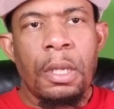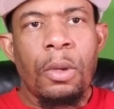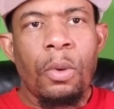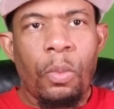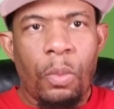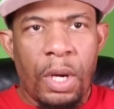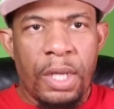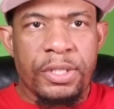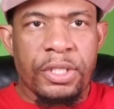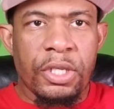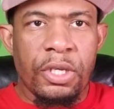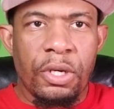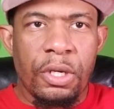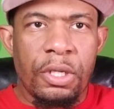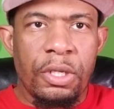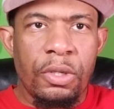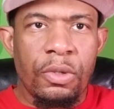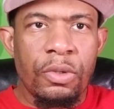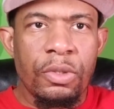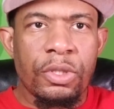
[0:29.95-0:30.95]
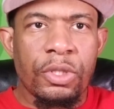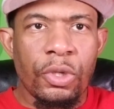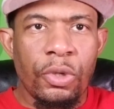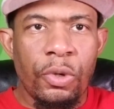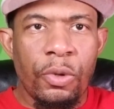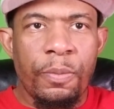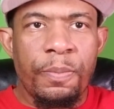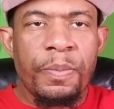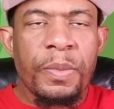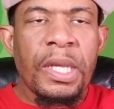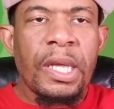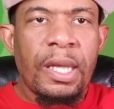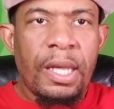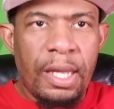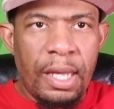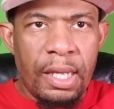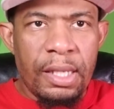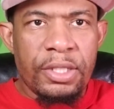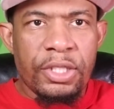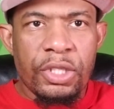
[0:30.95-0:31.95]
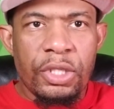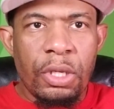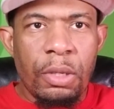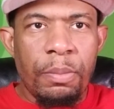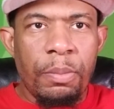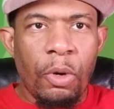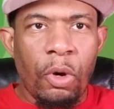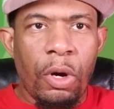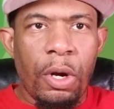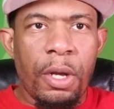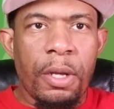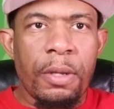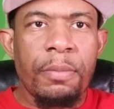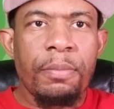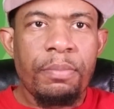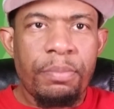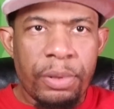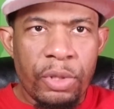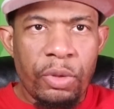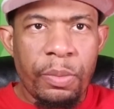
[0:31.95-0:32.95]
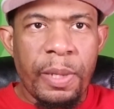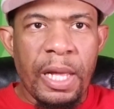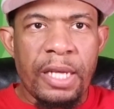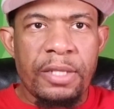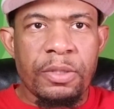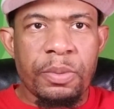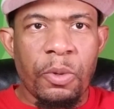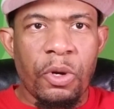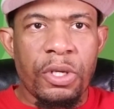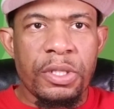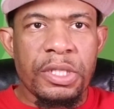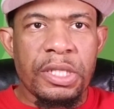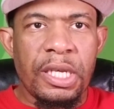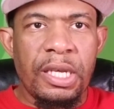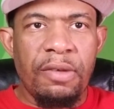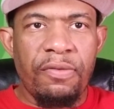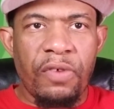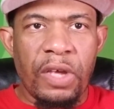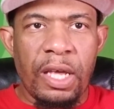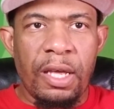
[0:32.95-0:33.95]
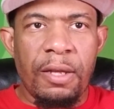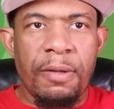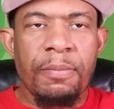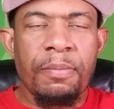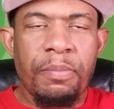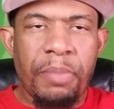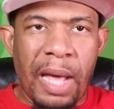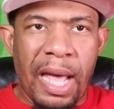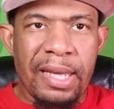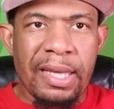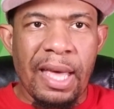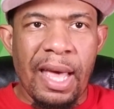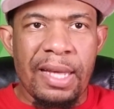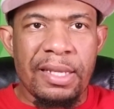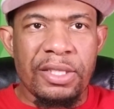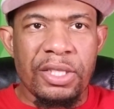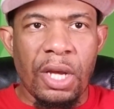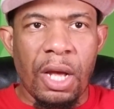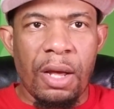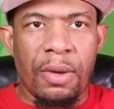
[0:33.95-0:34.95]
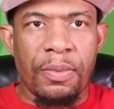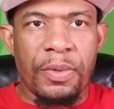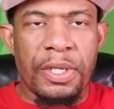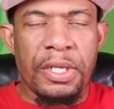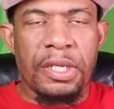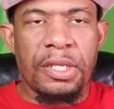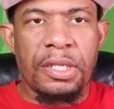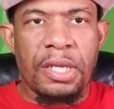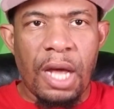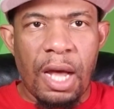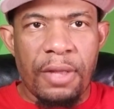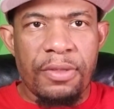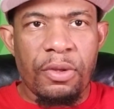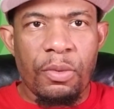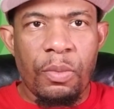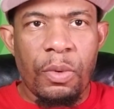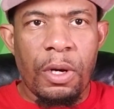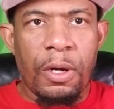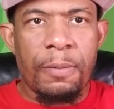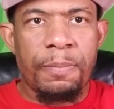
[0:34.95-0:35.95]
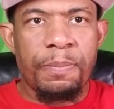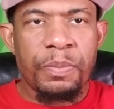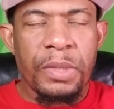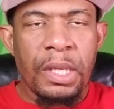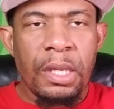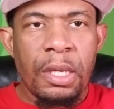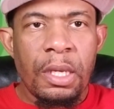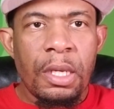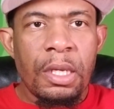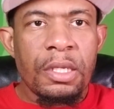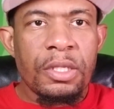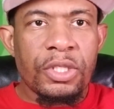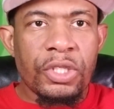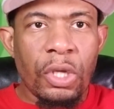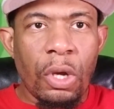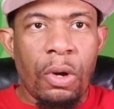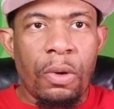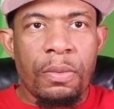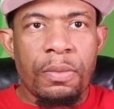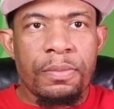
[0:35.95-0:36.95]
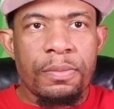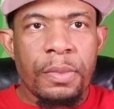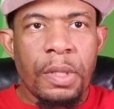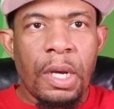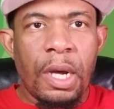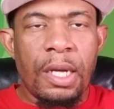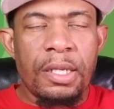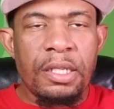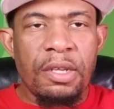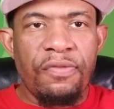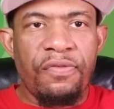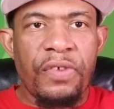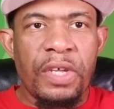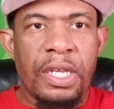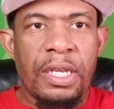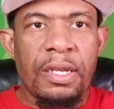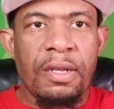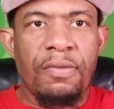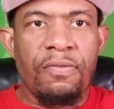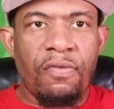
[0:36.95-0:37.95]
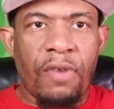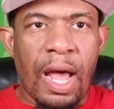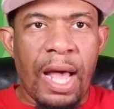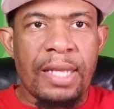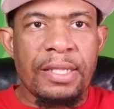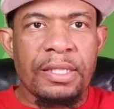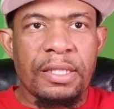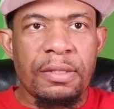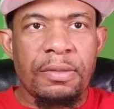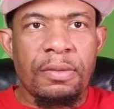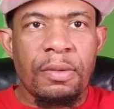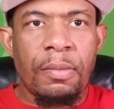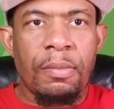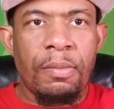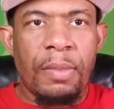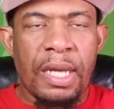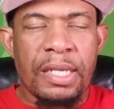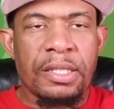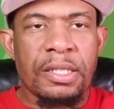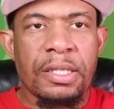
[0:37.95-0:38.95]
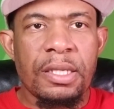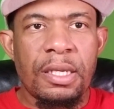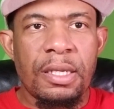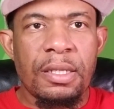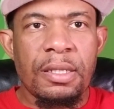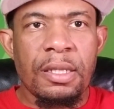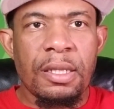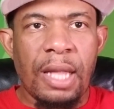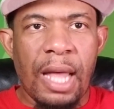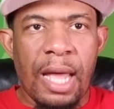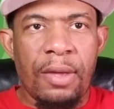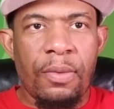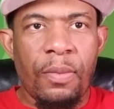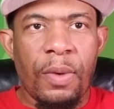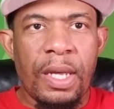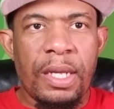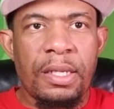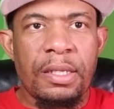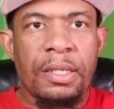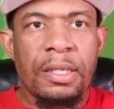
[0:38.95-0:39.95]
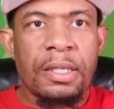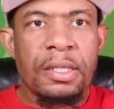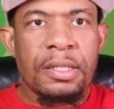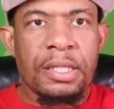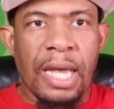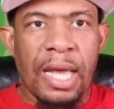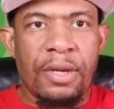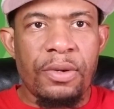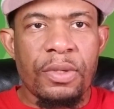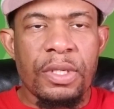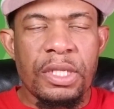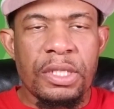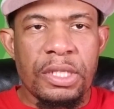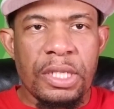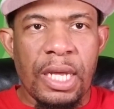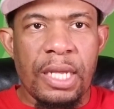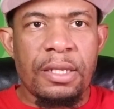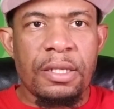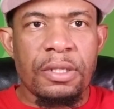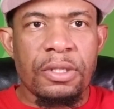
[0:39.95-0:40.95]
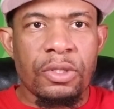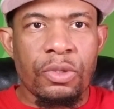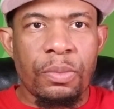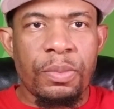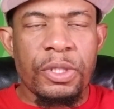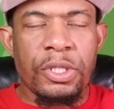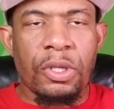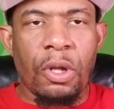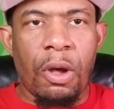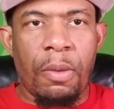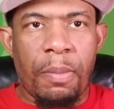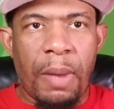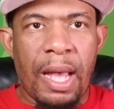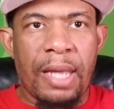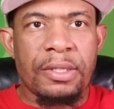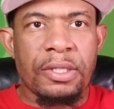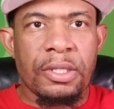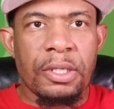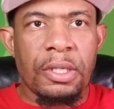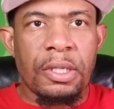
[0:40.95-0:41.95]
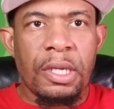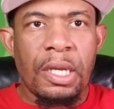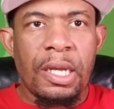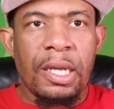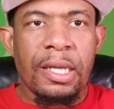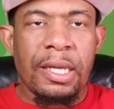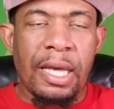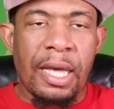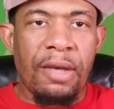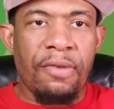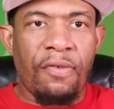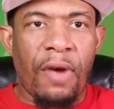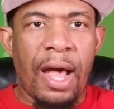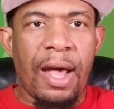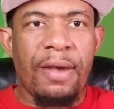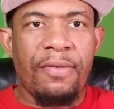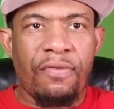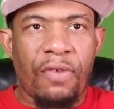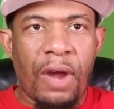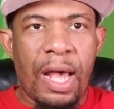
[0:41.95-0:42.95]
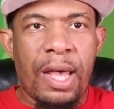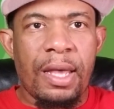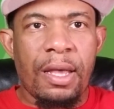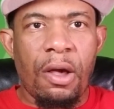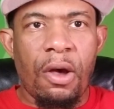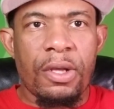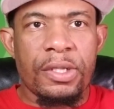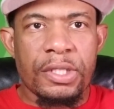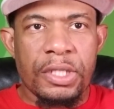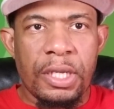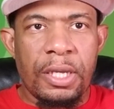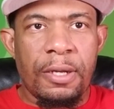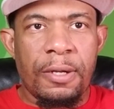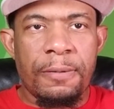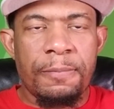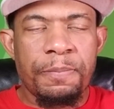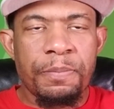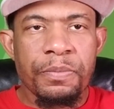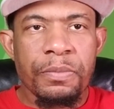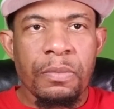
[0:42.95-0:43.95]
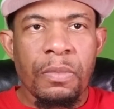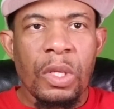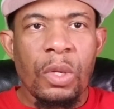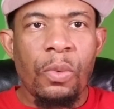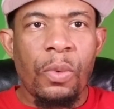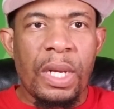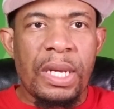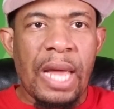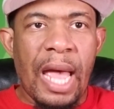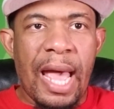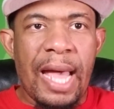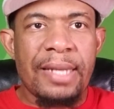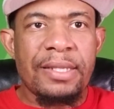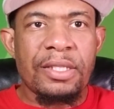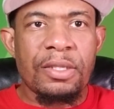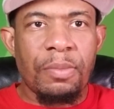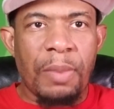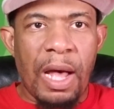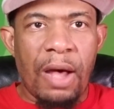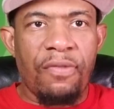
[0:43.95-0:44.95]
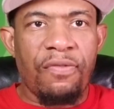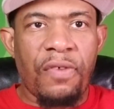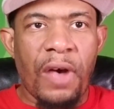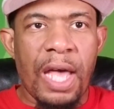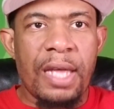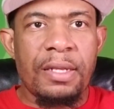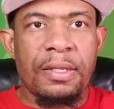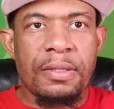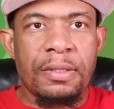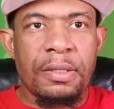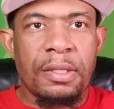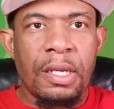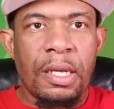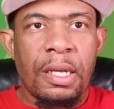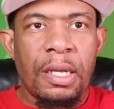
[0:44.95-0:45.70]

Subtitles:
What's good, YouTube? It's your boy, Blue Blood Sports TV, back at y'all with another one. So, undefeated, rising, Mexican, lightweight, title contender, superstar boxer, King Rod, Ryan Garcia, when asked about fighting